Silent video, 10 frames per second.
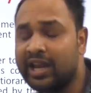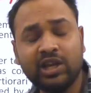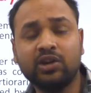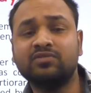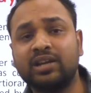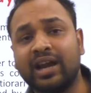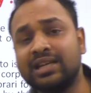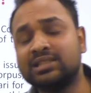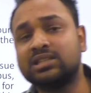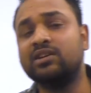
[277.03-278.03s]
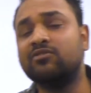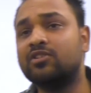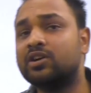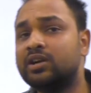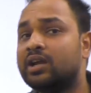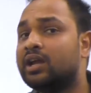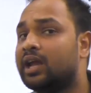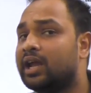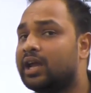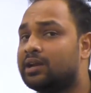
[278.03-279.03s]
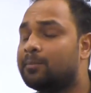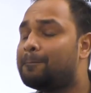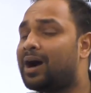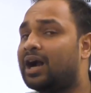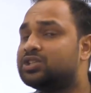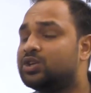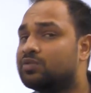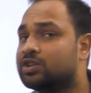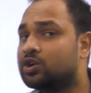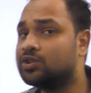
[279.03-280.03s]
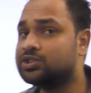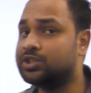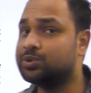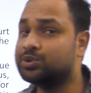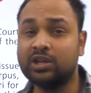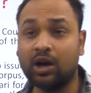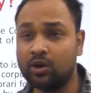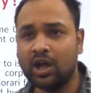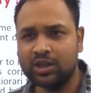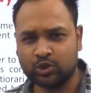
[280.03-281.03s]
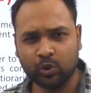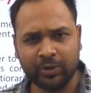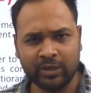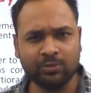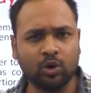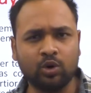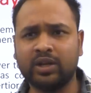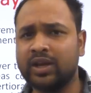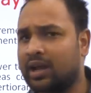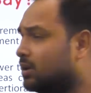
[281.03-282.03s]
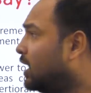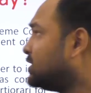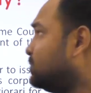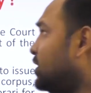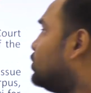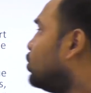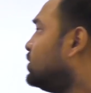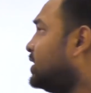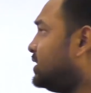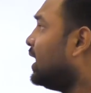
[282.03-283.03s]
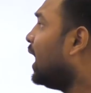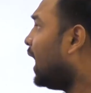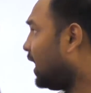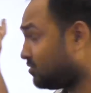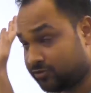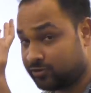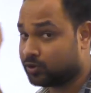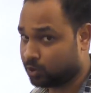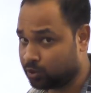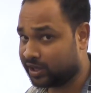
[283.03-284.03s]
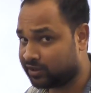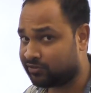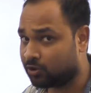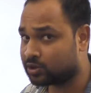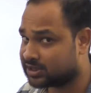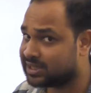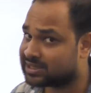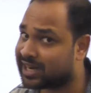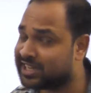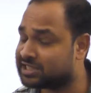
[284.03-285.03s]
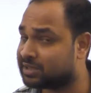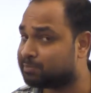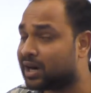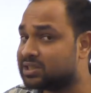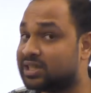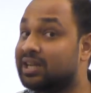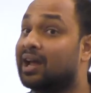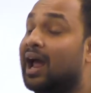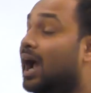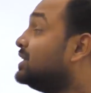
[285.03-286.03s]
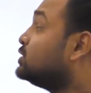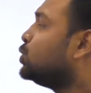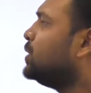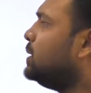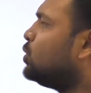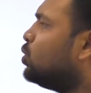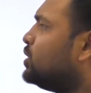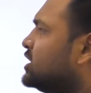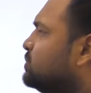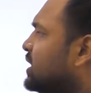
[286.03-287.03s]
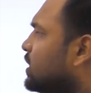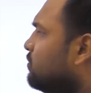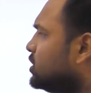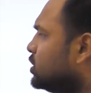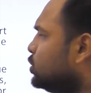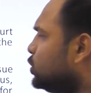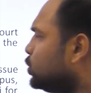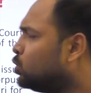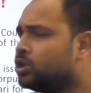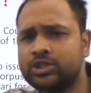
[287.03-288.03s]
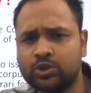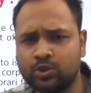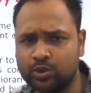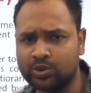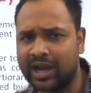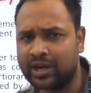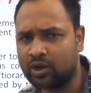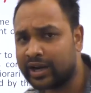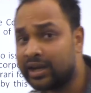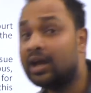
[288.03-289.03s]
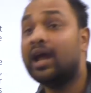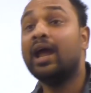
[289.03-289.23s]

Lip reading: any of the rights conferred in Part 3 of the Constitution. Now, the Supreme Court has been told that they have to enforce these rights in Part 3, and the Supreme Court has been given the tools to do that, all right?